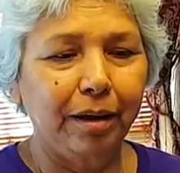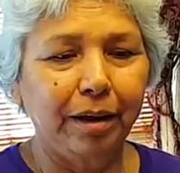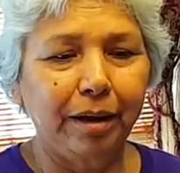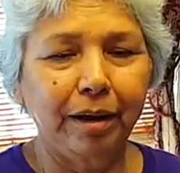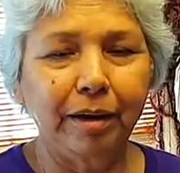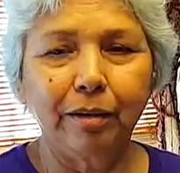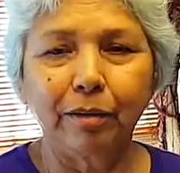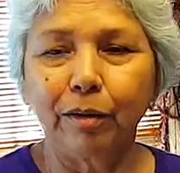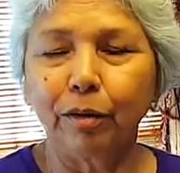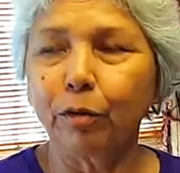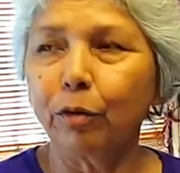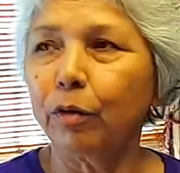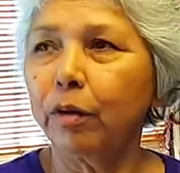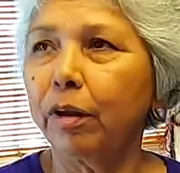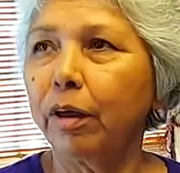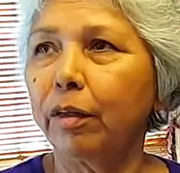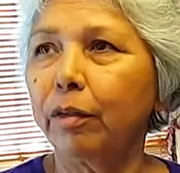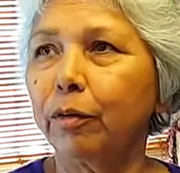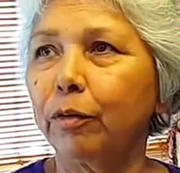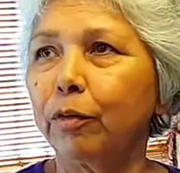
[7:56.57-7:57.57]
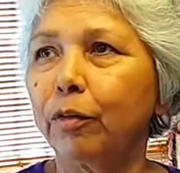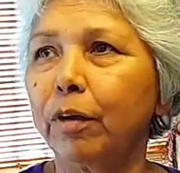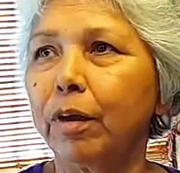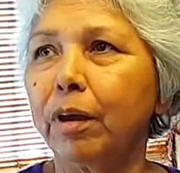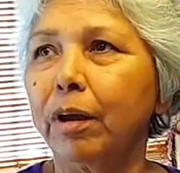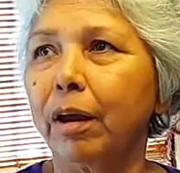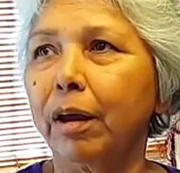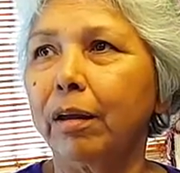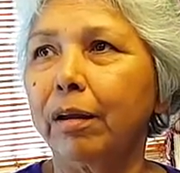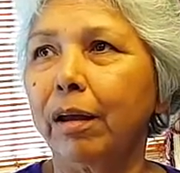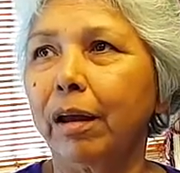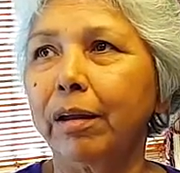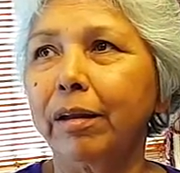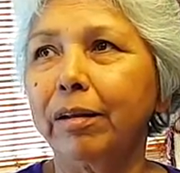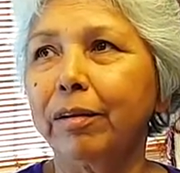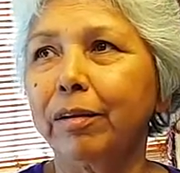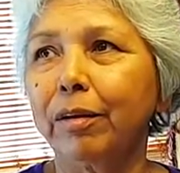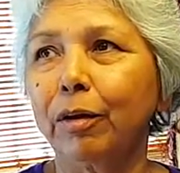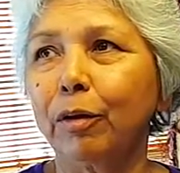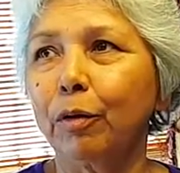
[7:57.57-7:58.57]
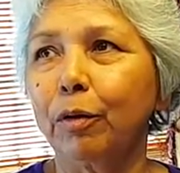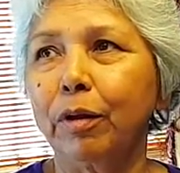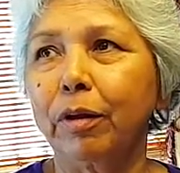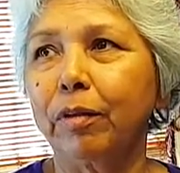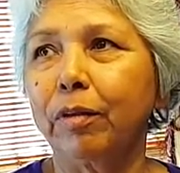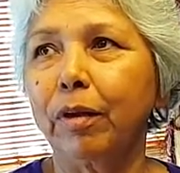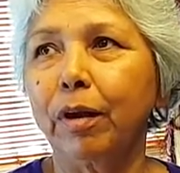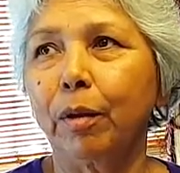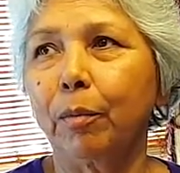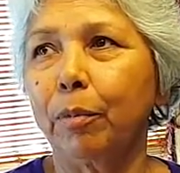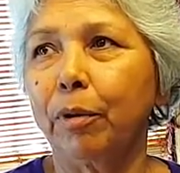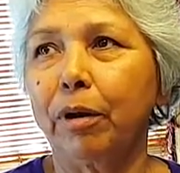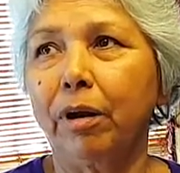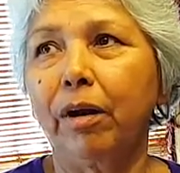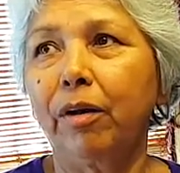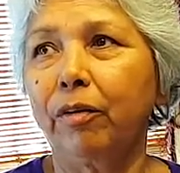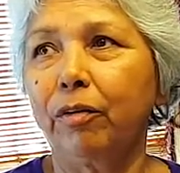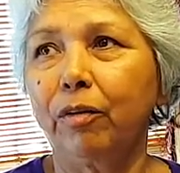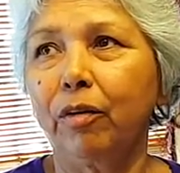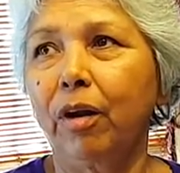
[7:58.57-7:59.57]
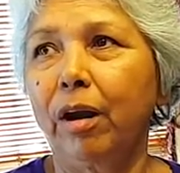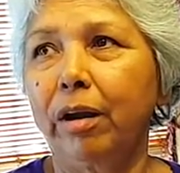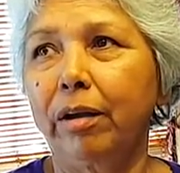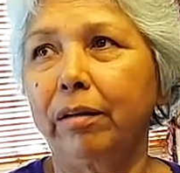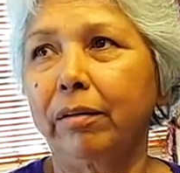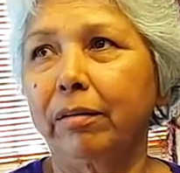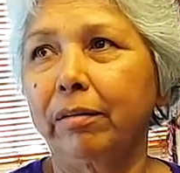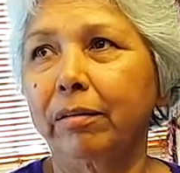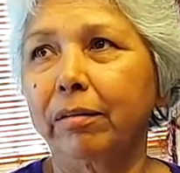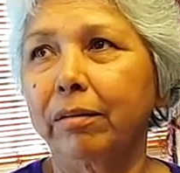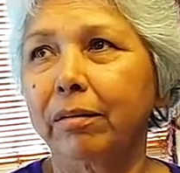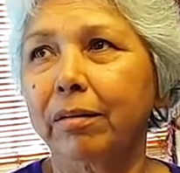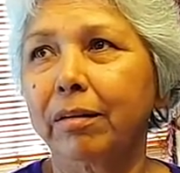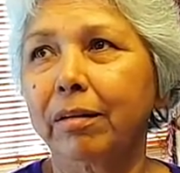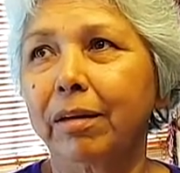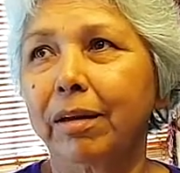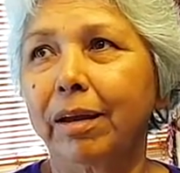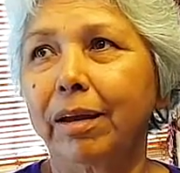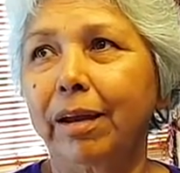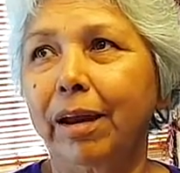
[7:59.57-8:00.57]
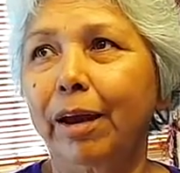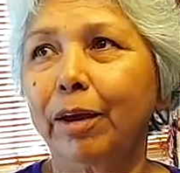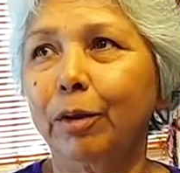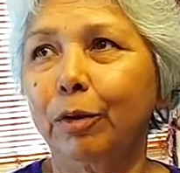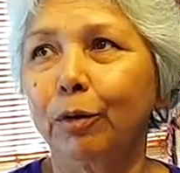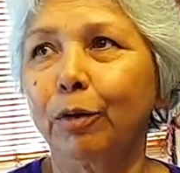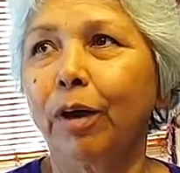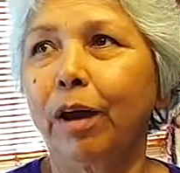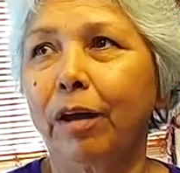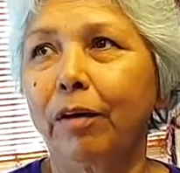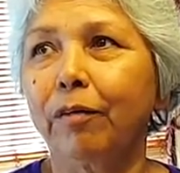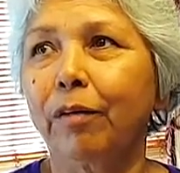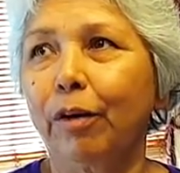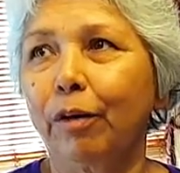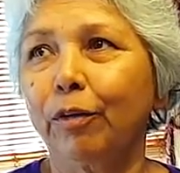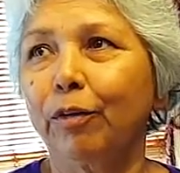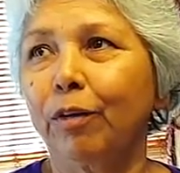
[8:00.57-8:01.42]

and that's another thing. I, I didn't tell you anything about arthritis. And I do have arthritis.